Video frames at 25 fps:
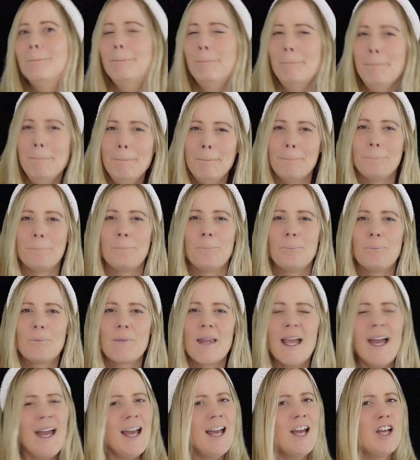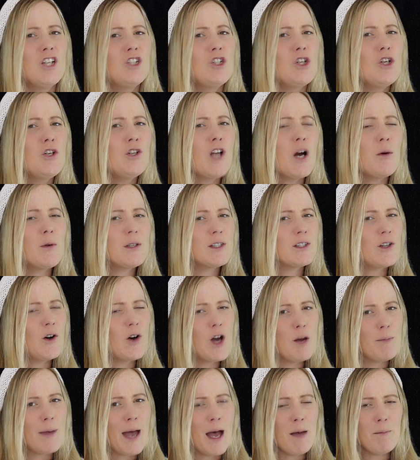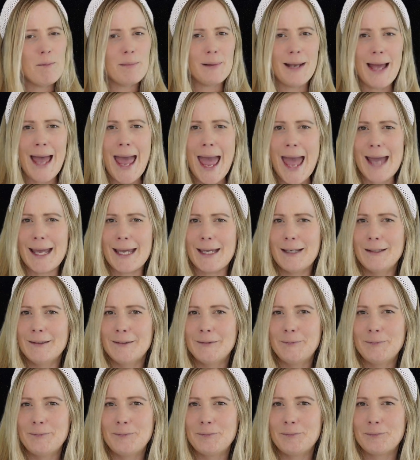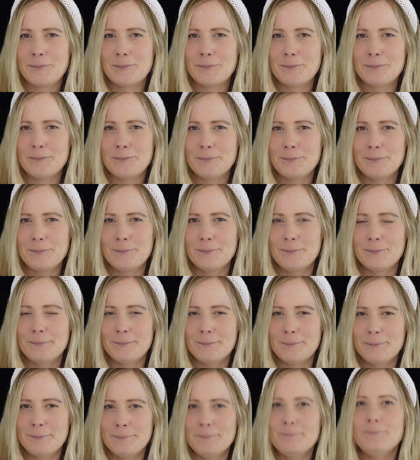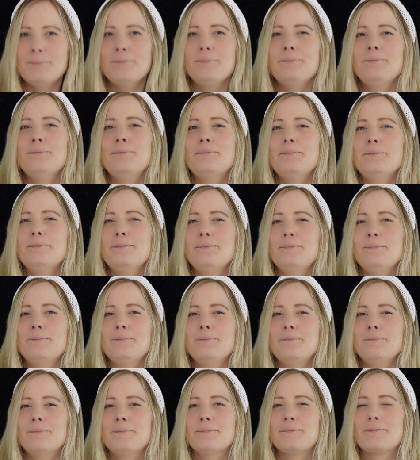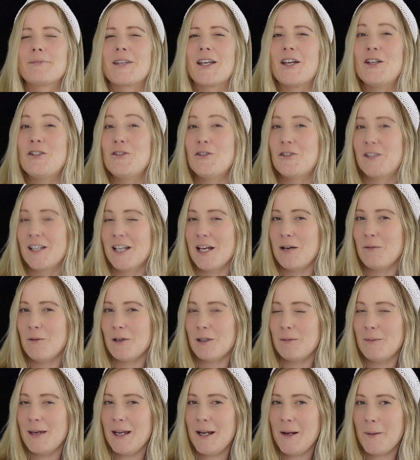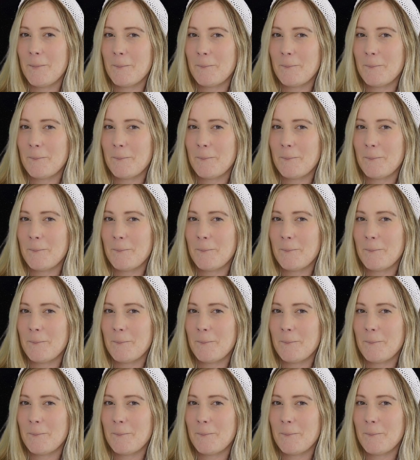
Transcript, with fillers: Hmm. Do you know a song about black? Hmm. Could you sing it with me?